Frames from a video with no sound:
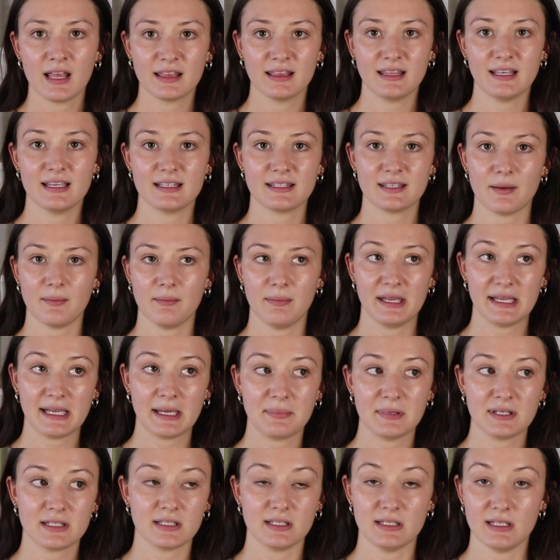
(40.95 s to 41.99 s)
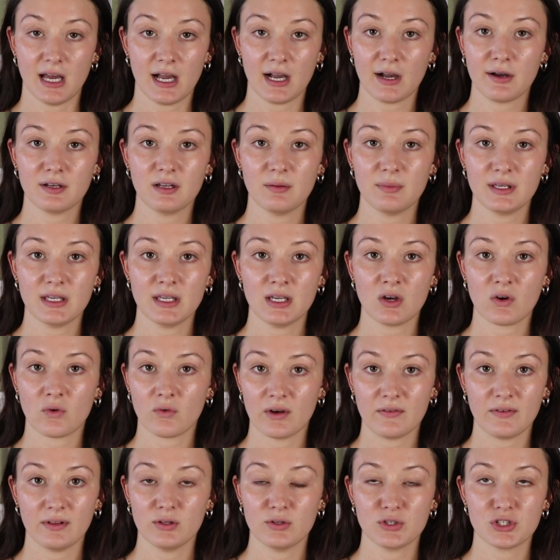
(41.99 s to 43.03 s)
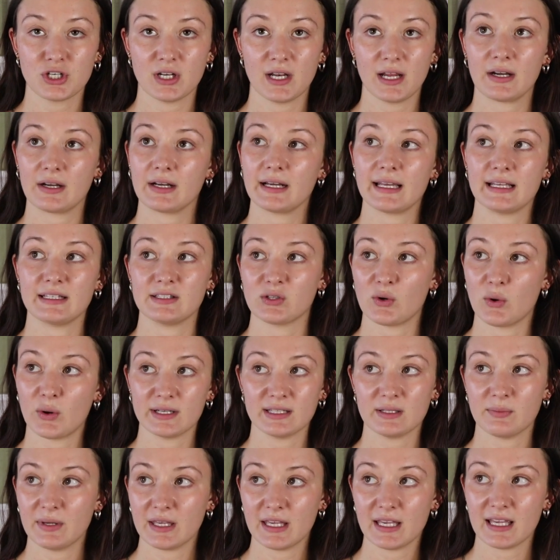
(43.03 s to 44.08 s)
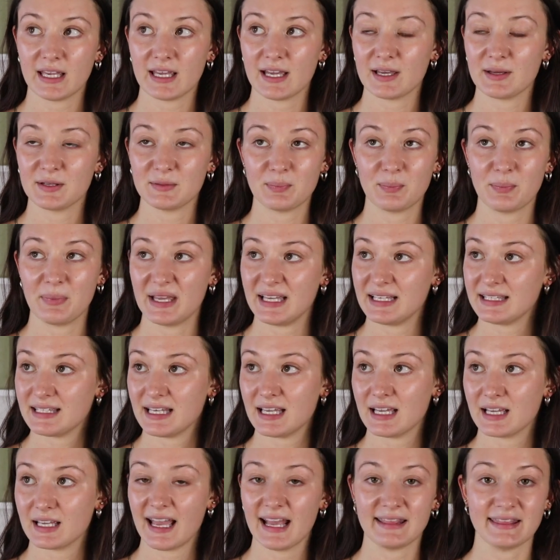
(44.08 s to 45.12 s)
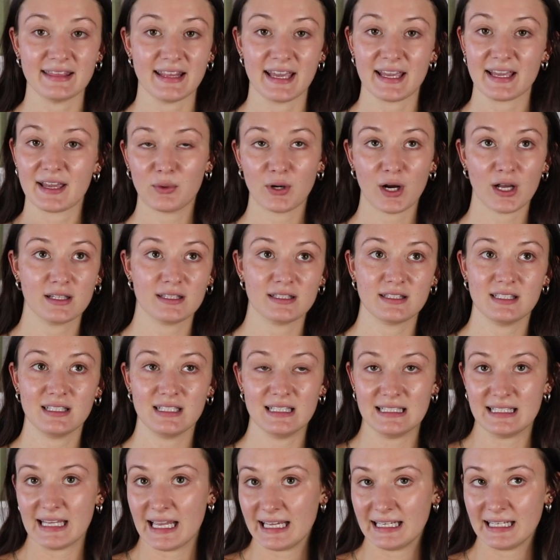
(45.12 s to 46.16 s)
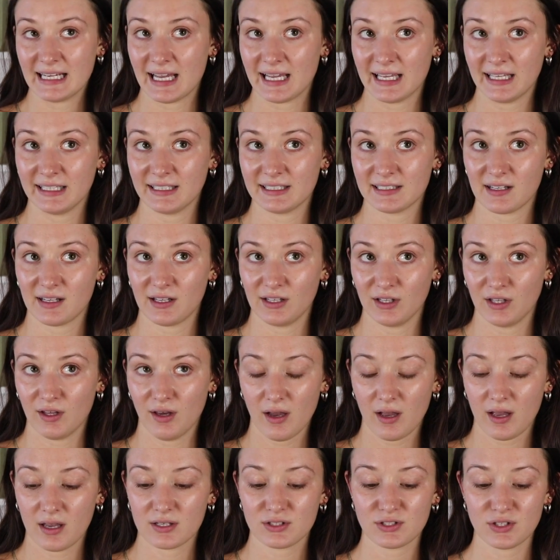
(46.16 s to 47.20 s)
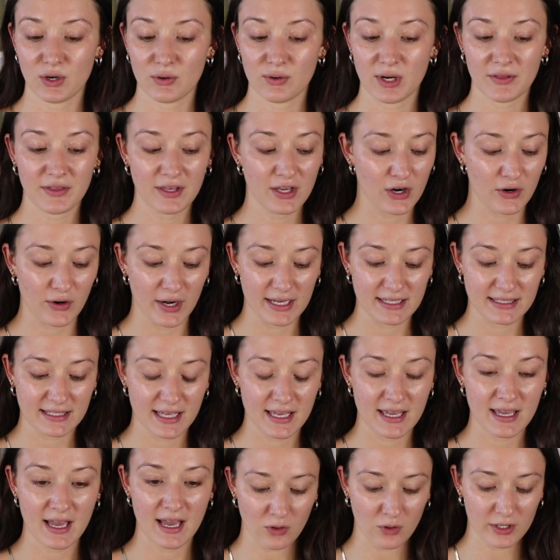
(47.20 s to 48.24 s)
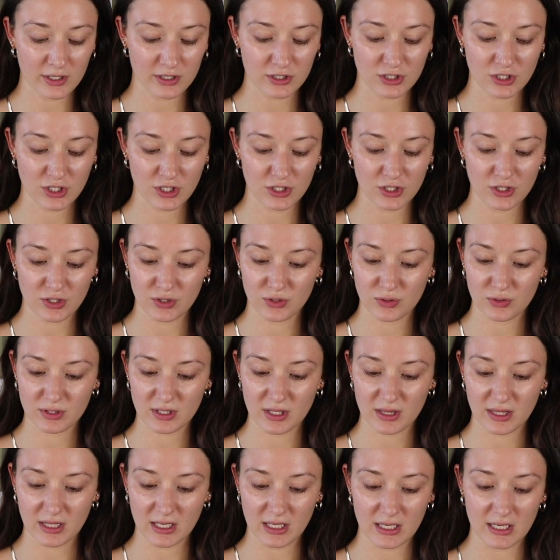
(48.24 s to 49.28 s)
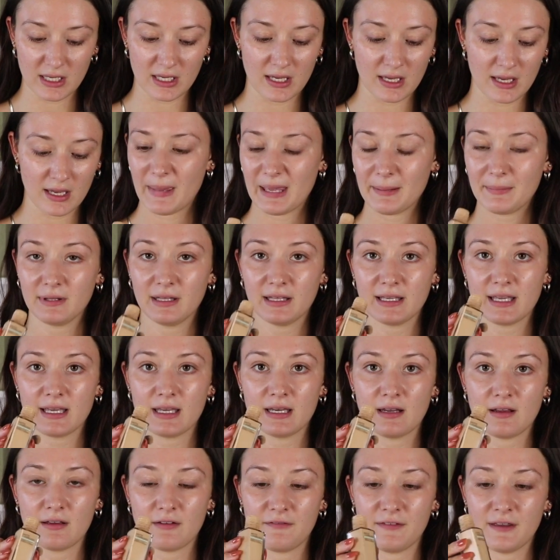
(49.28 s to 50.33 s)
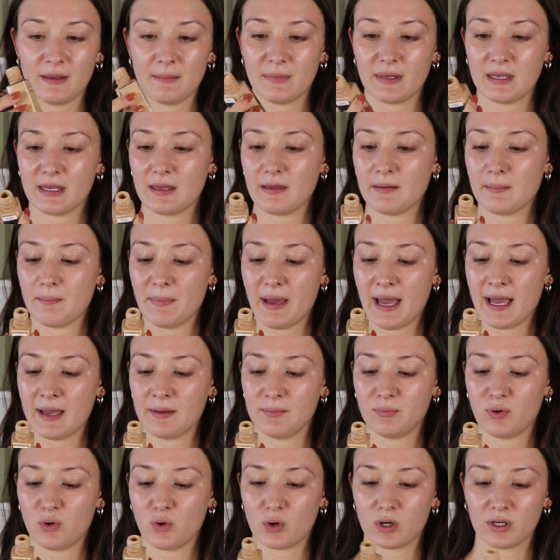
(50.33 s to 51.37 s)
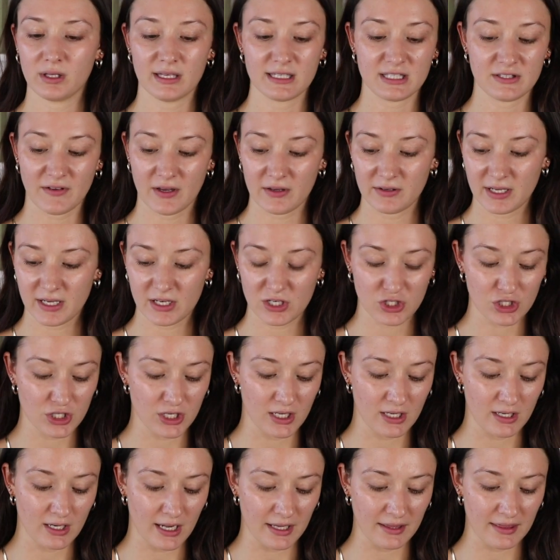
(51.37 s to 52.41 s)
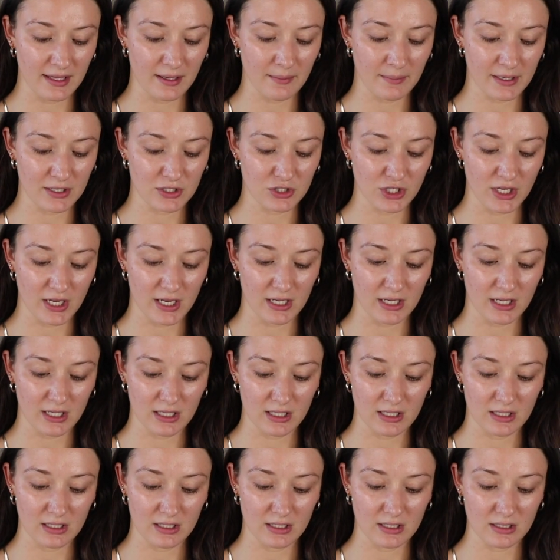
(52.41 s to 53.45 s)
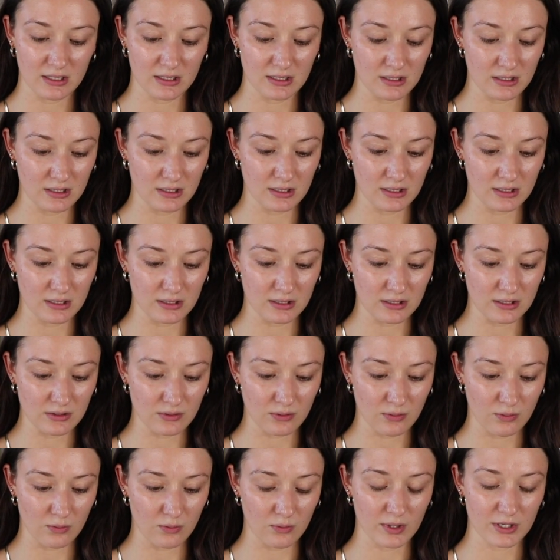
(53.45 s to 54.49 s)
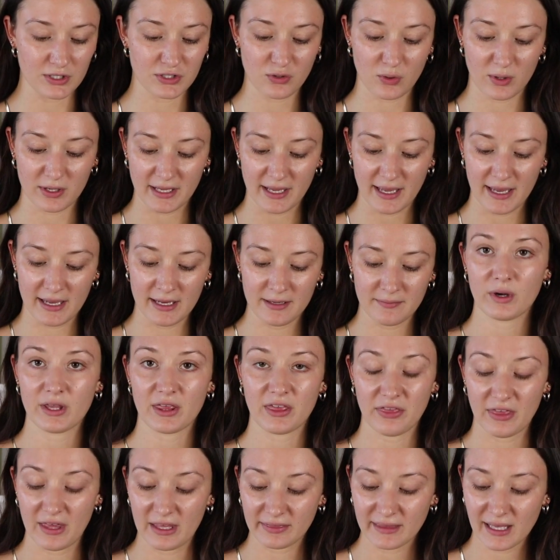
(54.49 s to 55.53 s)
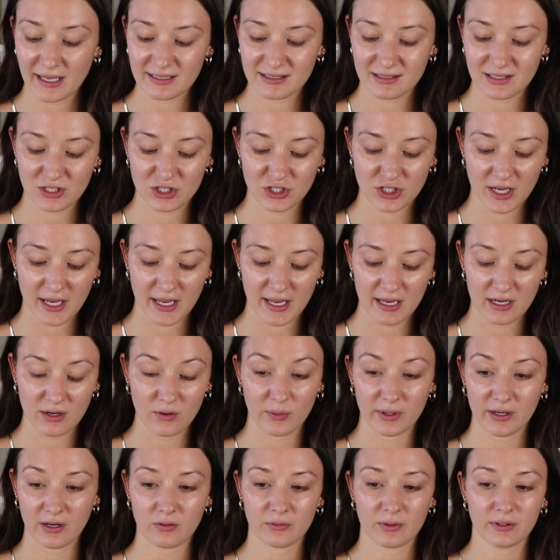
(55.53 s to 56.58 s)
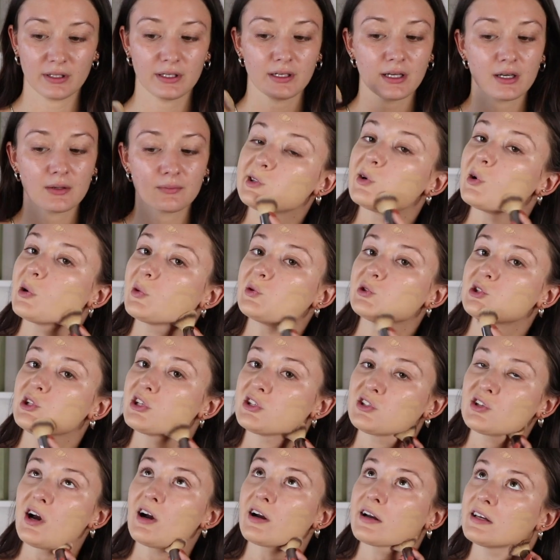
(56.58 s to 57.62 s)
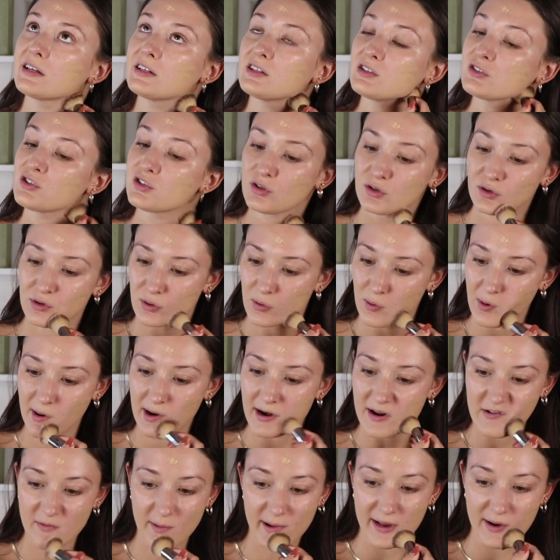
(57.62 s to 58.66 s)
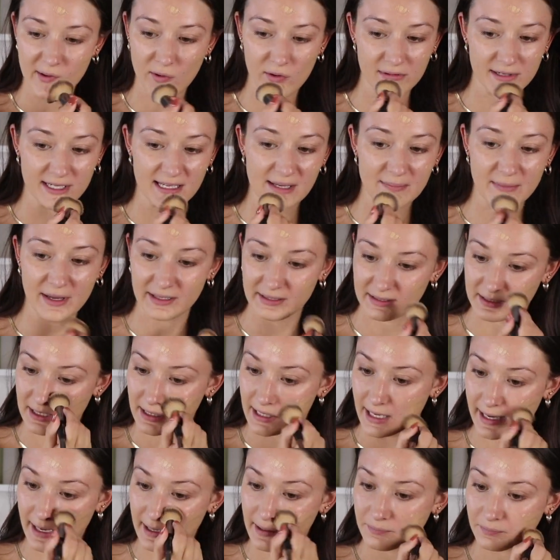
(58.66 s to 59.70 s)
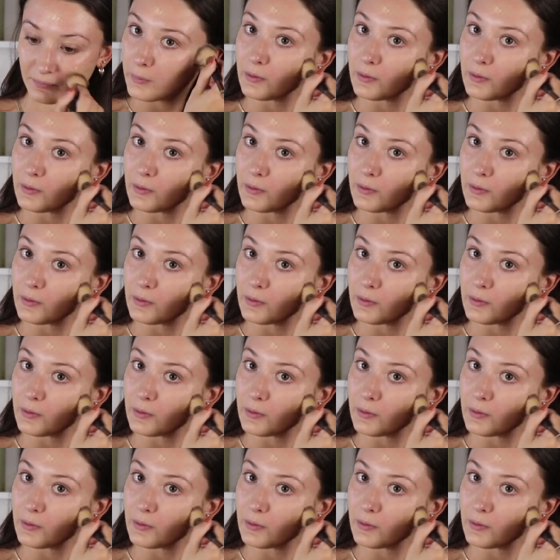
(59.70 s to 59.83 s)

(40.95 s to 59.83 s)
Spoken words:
This makeup is not going to be revolutionary. It's going to be basic and like bronzy date night look, so nothing crazy. I'm going to use the Maybelline Fit Me Matte and Poreless Foundation. I think my shade is 128. We think that's the shade. We don't really know. So I was just talking to one of my old teammates today.